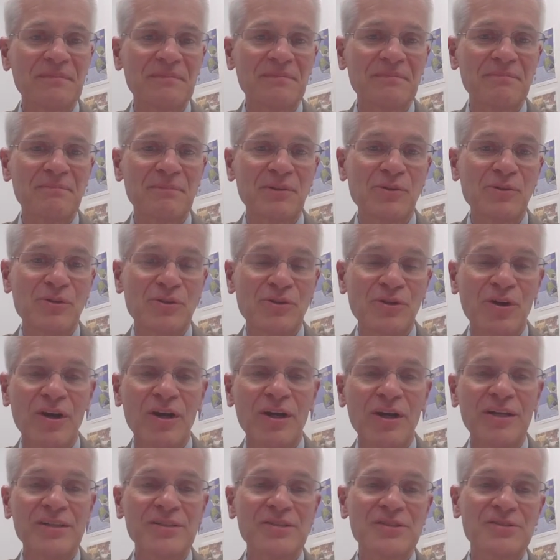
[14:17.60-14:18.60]
Blue
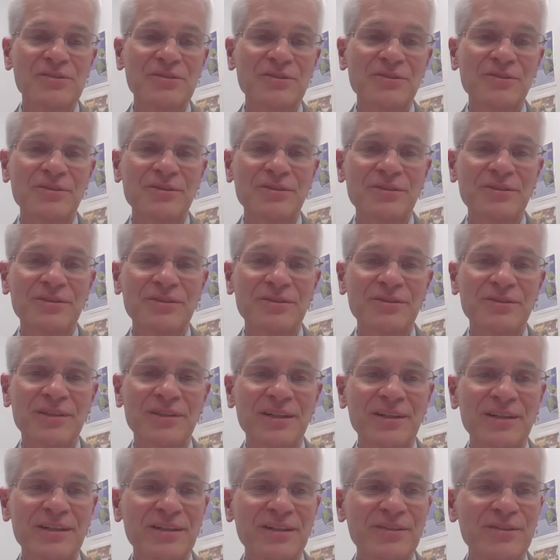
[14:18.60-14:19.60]
Cross or
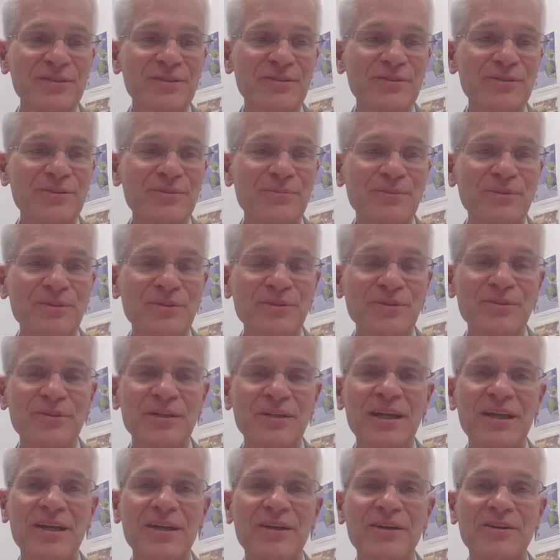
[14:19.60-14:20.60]
United Health Group or
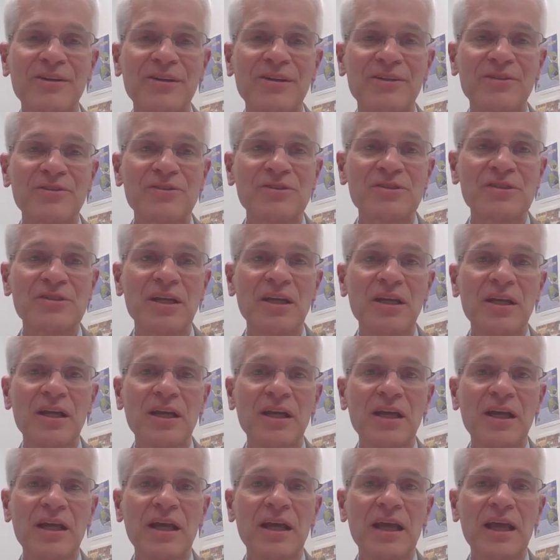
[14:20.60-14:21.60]
UCare or others
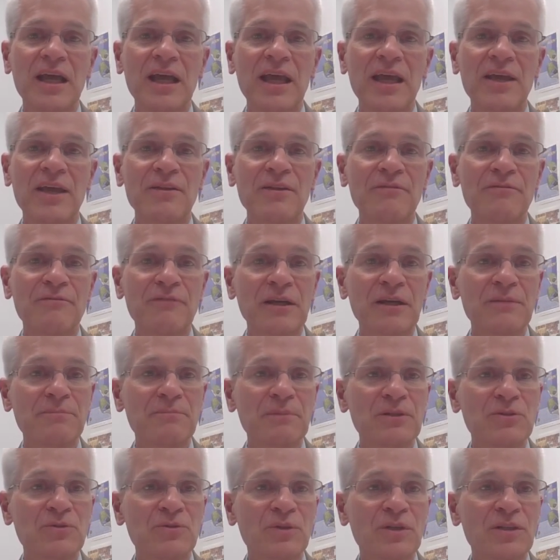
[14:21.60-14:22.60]
in a fight
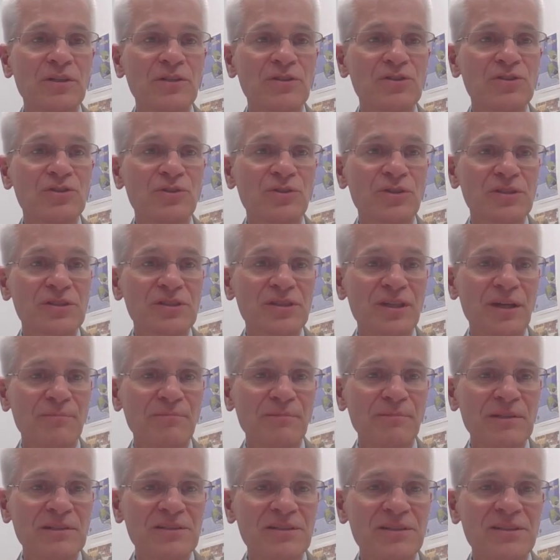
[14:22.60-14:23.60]
between insurance
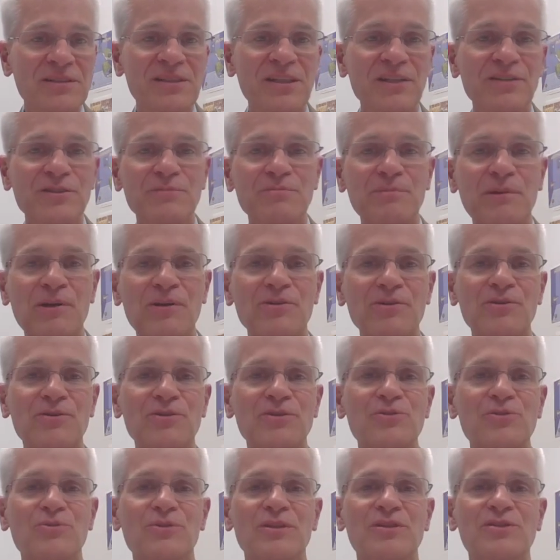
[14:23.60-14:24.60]
companies because Health
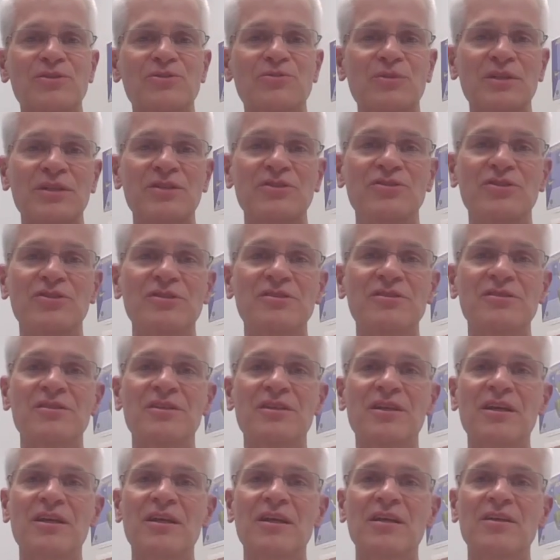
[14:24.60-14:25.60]
Partners runs Regions.
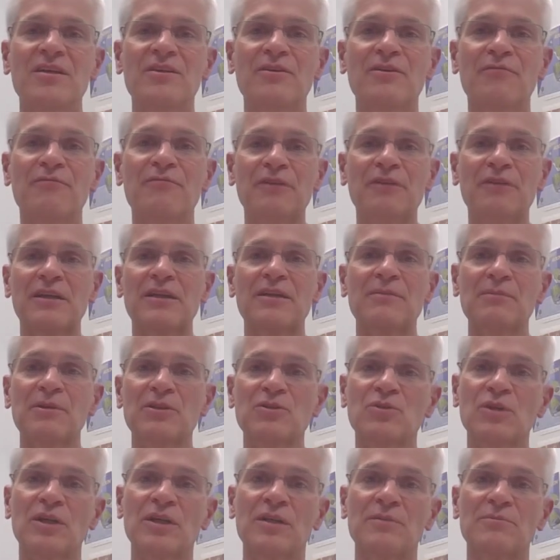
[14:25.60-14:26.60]
They're fighting
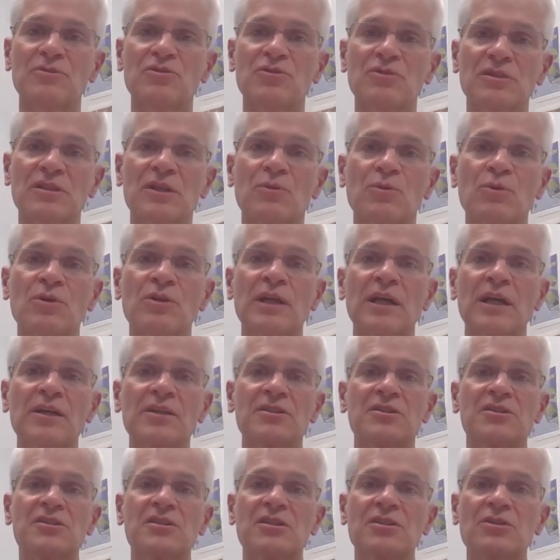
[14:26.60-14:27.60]
between them. So say, we're not
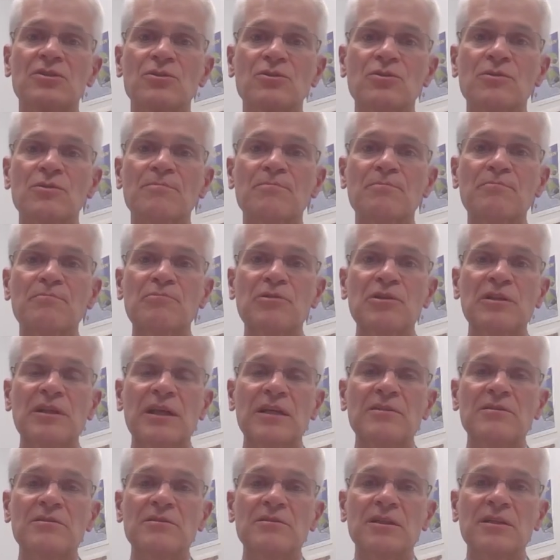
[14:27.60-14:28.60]
going to see you
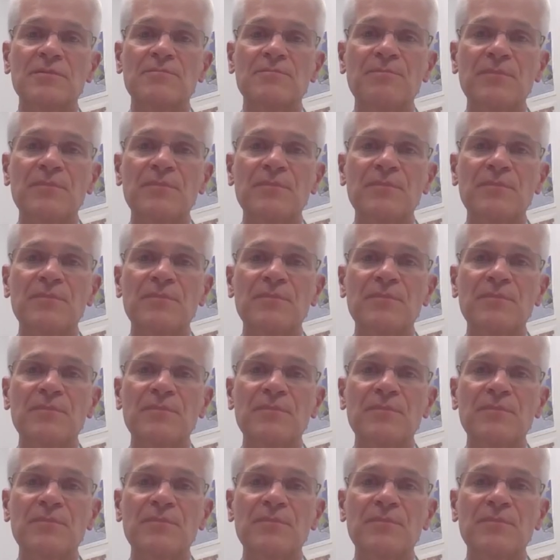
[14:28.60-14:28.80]
prenatally.